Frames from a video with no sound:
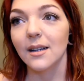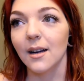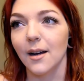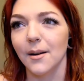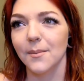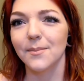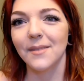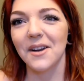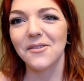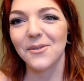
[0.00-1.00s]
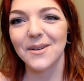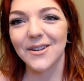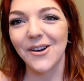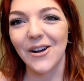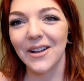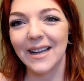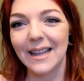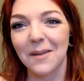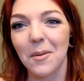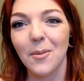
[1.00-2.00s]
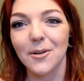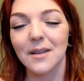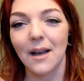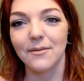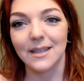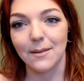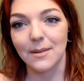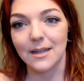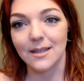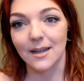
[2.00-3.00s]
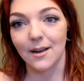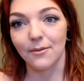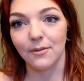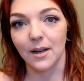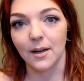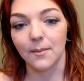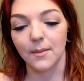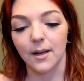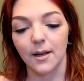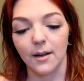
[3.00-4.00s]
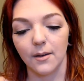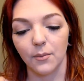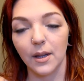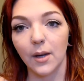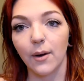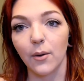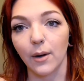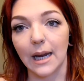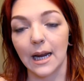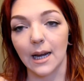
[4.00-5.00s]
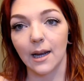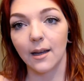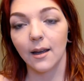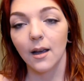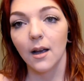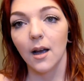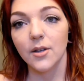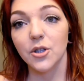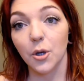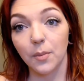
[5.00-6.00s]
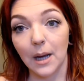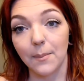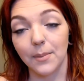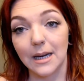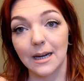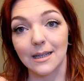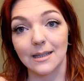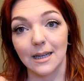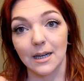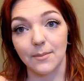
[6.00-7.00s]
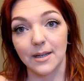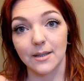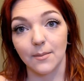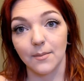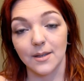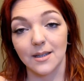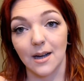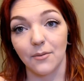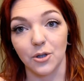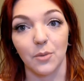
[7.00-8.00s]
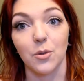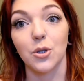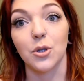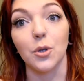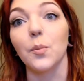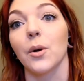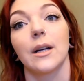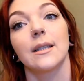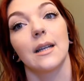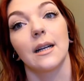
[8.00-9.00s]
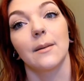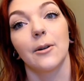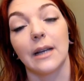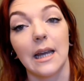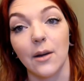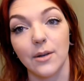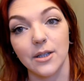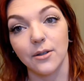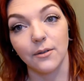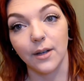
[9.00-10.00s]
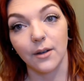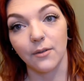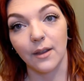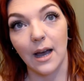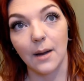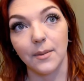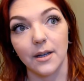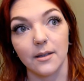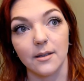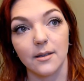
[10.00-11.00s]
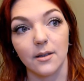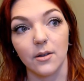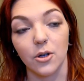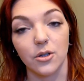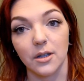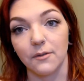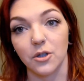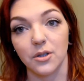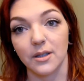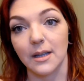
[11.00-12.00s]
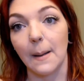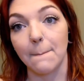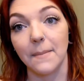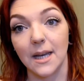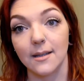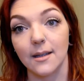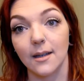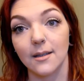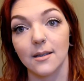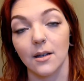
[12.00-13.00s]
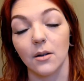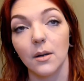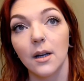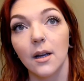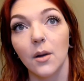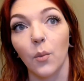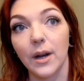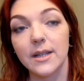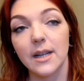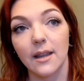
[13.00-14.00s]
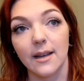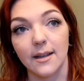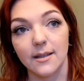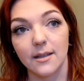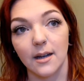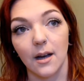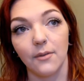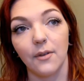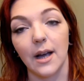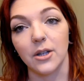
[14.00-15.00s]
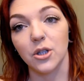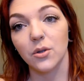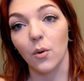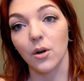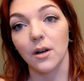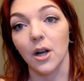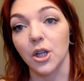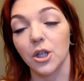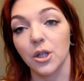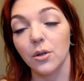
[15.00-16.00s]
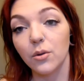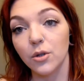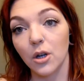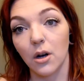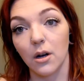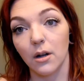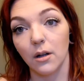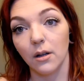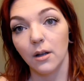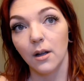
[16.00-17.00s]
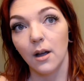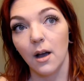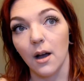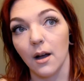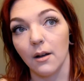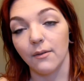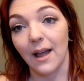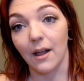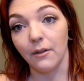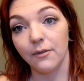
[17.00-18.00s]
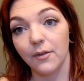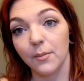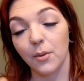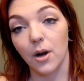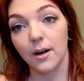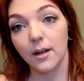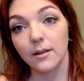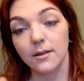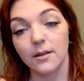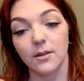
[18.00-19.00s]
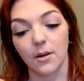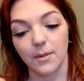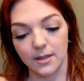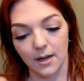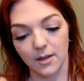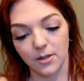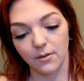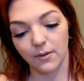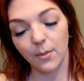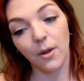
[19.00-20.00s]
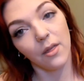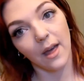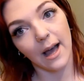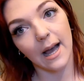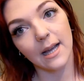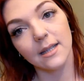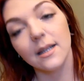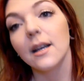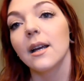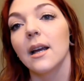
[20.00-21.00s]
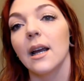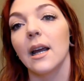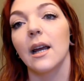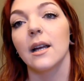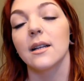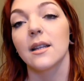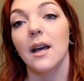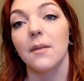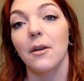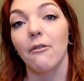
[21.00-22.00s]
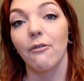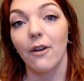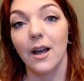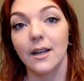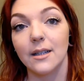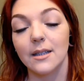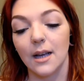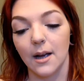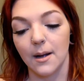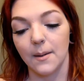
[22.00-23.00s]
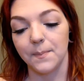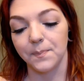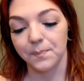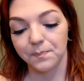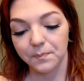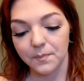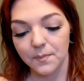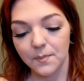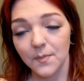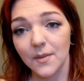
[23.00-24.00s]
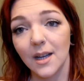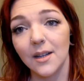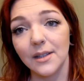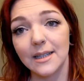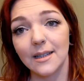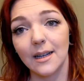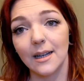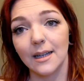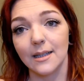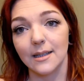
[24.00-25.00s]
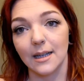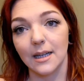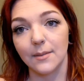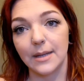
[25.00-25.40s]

I don't know what to call it, like people have sent me stuff. A really great organic soap company is sending me some stuff, which I'm super excited about. I can't wait to do a video for that because her stuff just looks amazing. So waiting to get that stuff. I just ordered a huge haul of e.l.f. products, so I'm excited to do a video about that. And then my friend, Elisa is sending